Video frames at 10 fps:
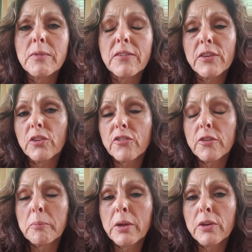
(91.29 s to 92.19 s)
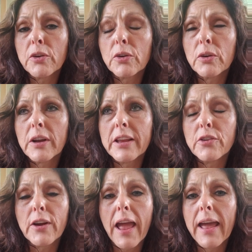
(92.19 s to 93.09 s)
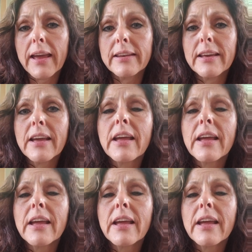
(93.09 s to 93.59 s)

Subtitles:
They feel familiar in your head.